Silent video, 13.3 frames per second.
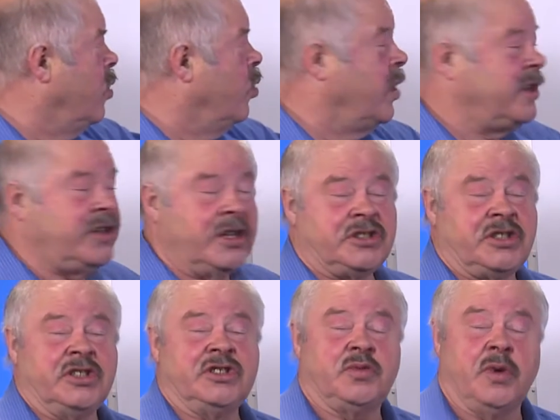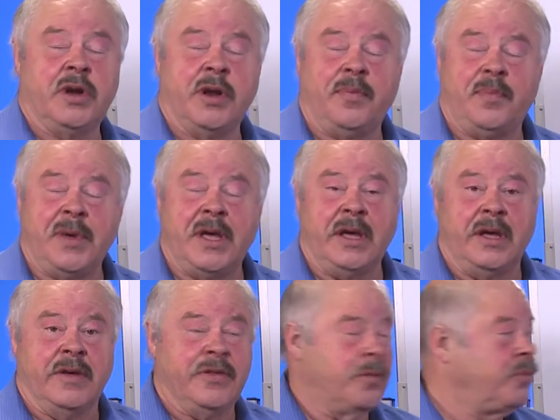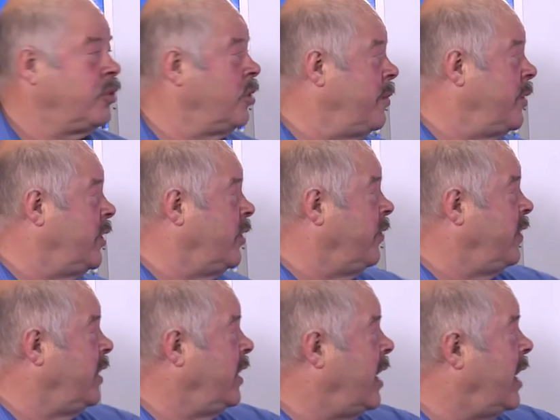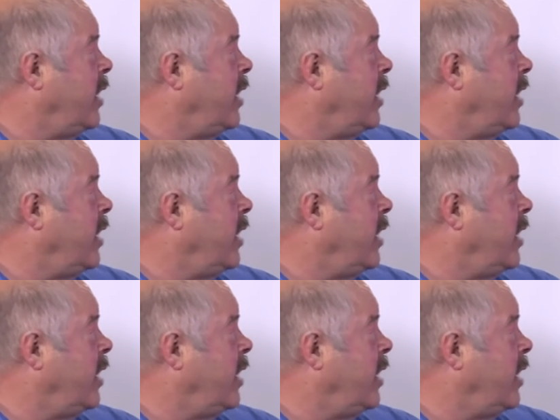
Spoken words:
what distance would it be? The perimeter, the